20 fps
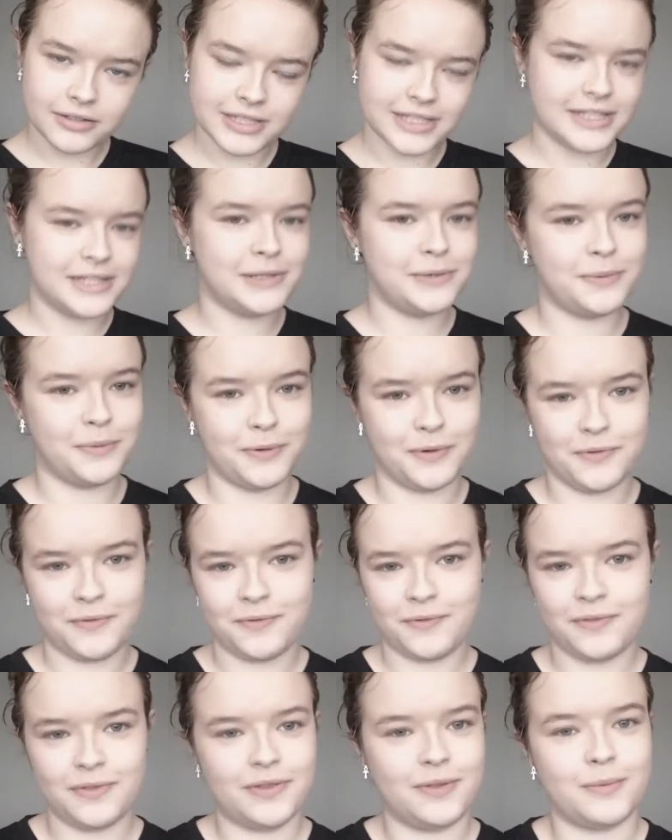This is one
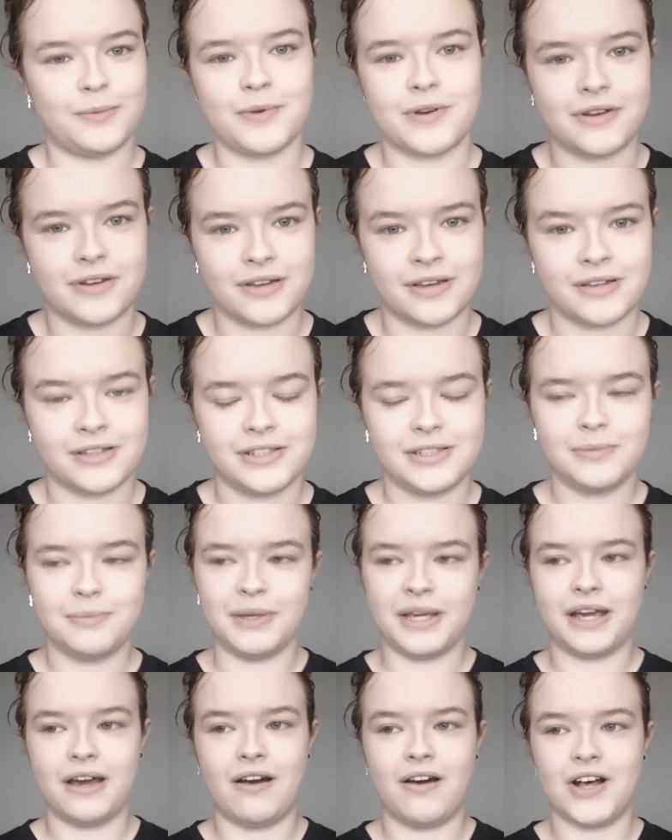of the worst
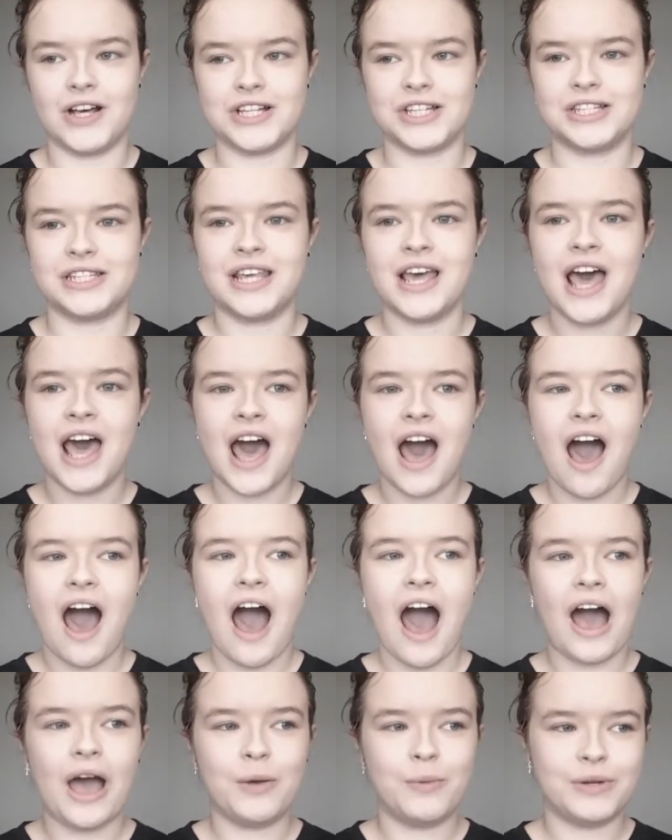because
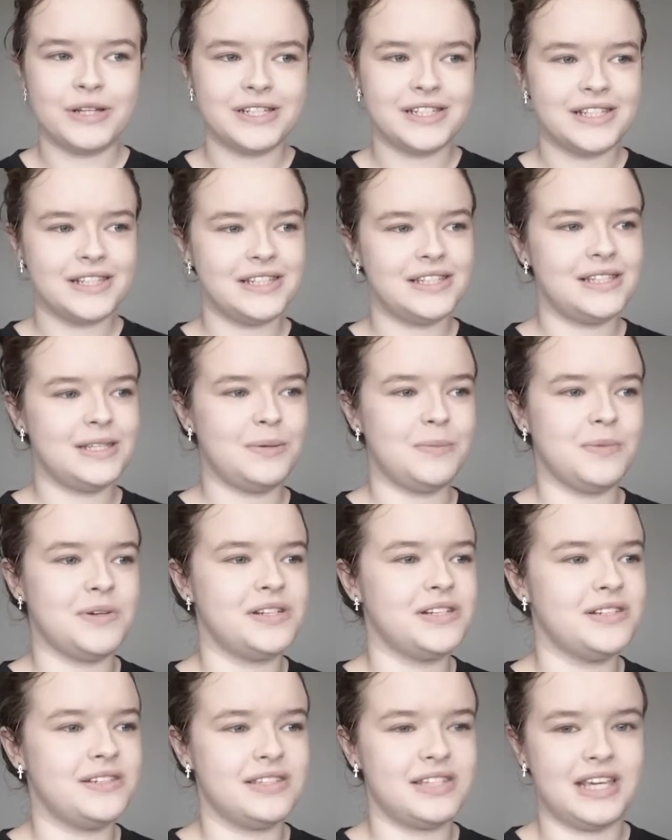I went to the
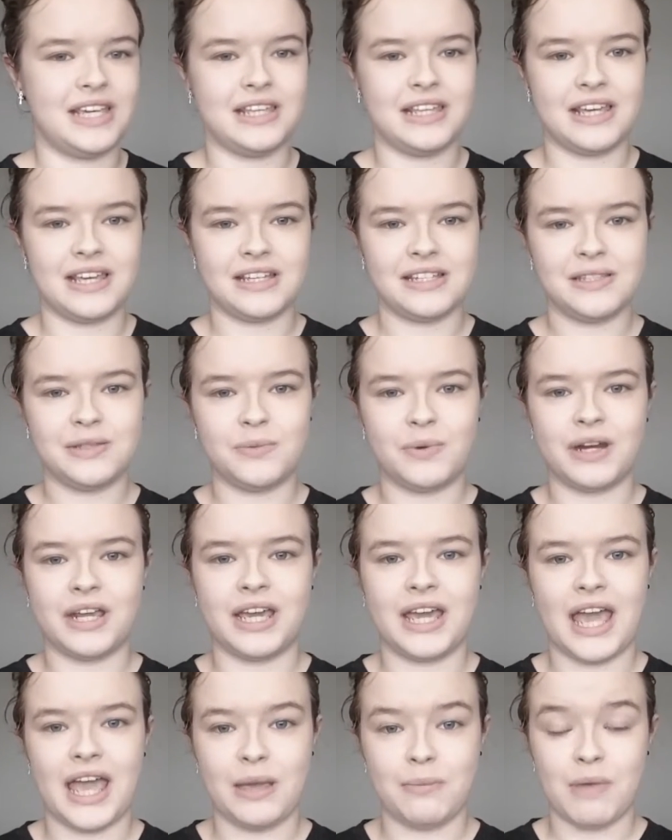cinema to see this when
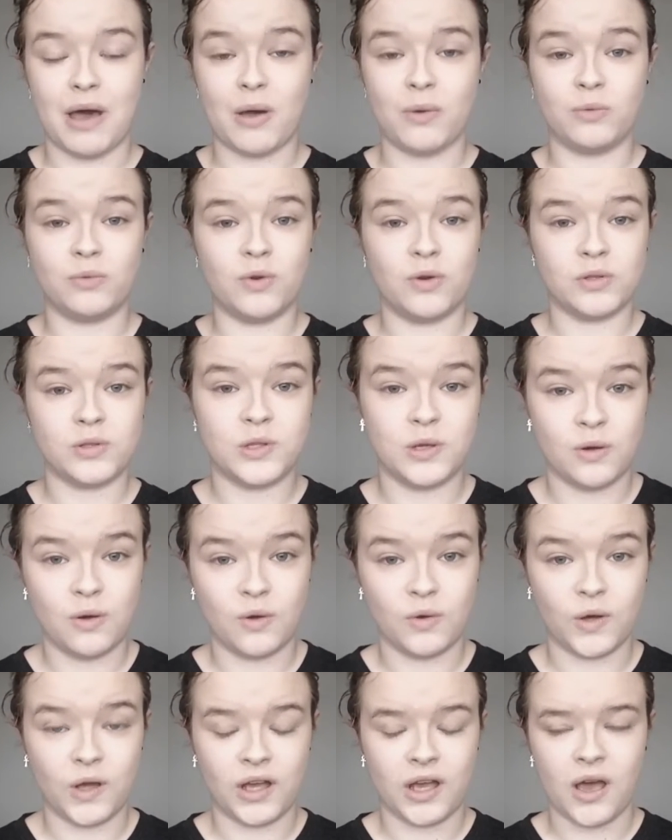it came out not so
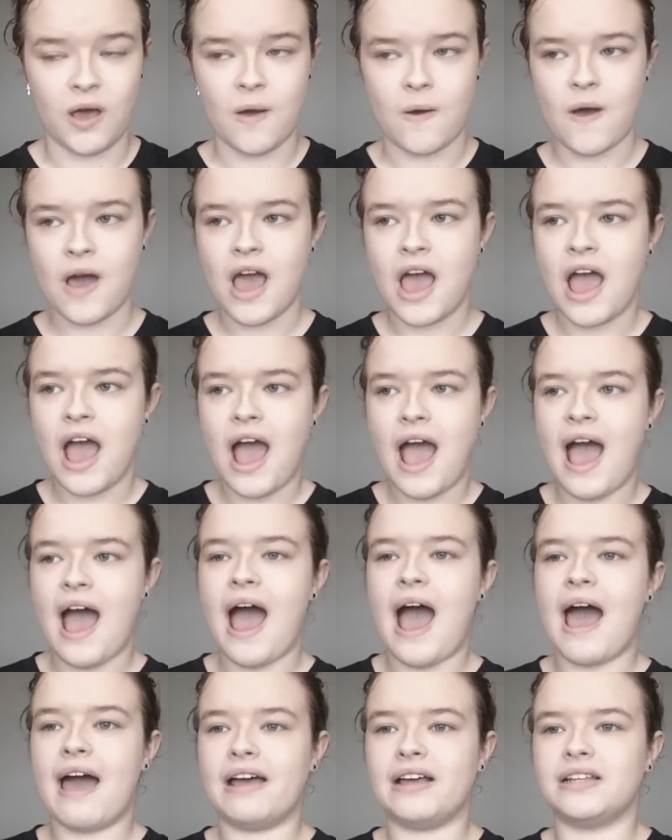long ago,
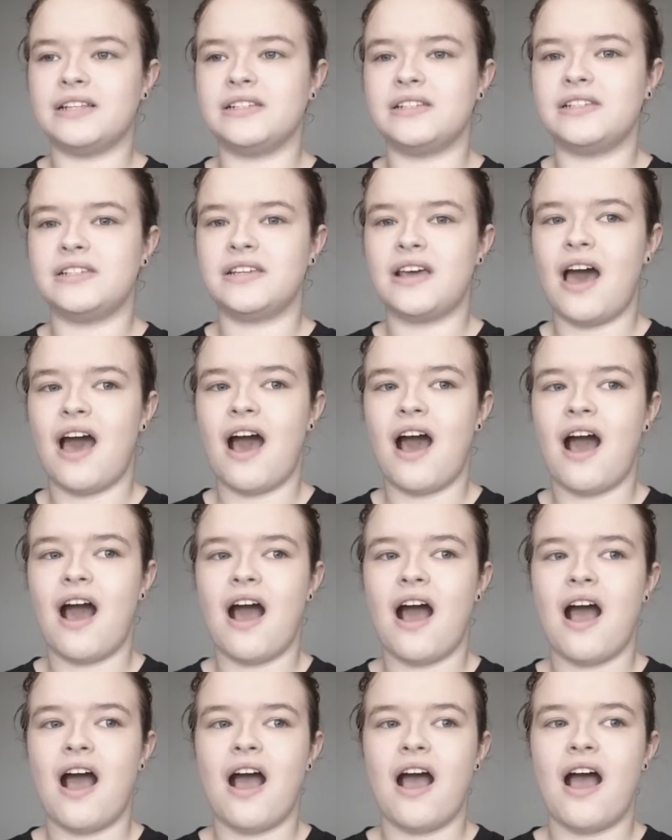and
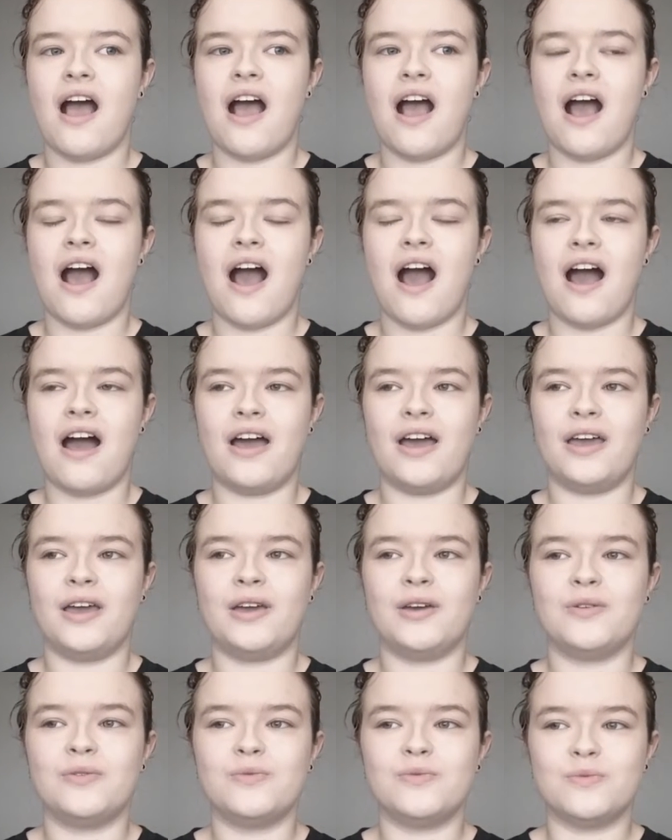
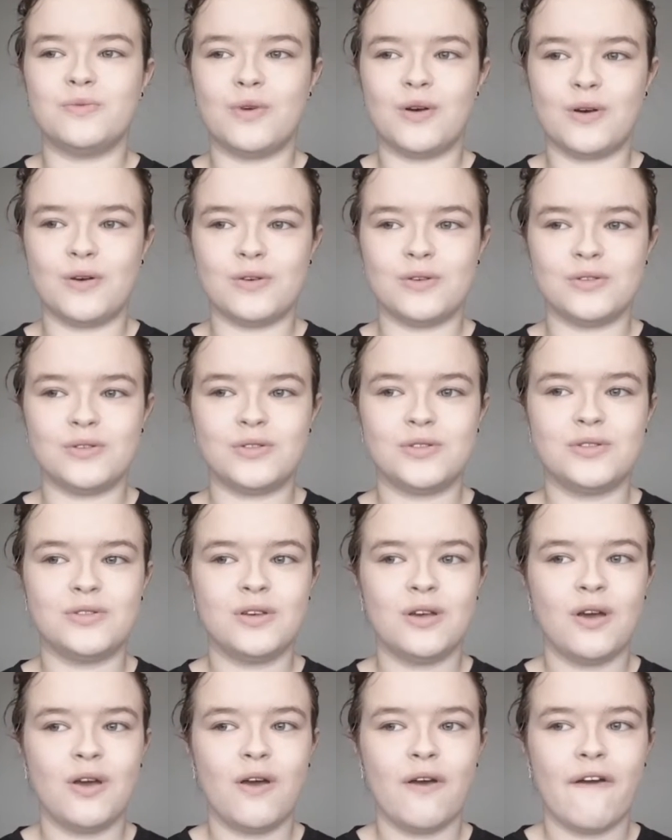I
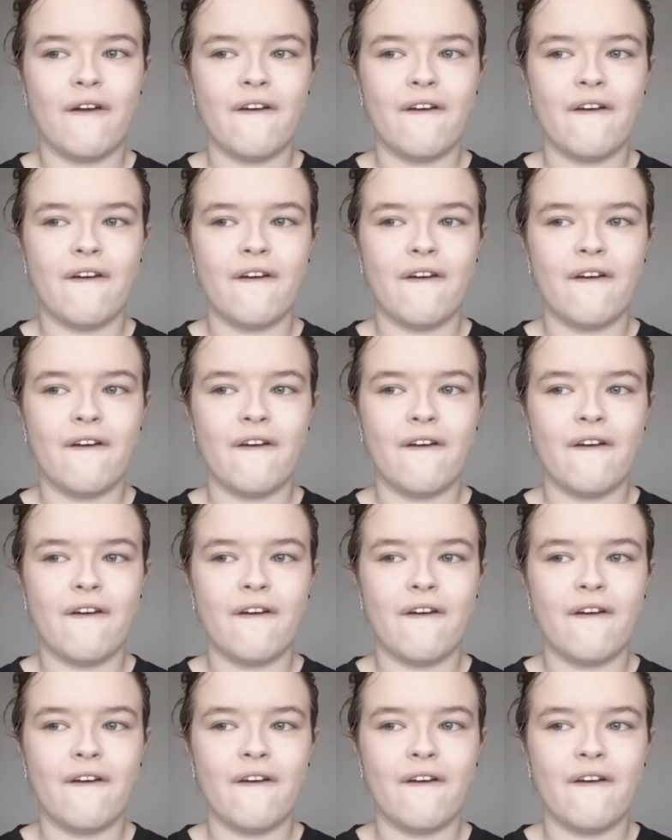was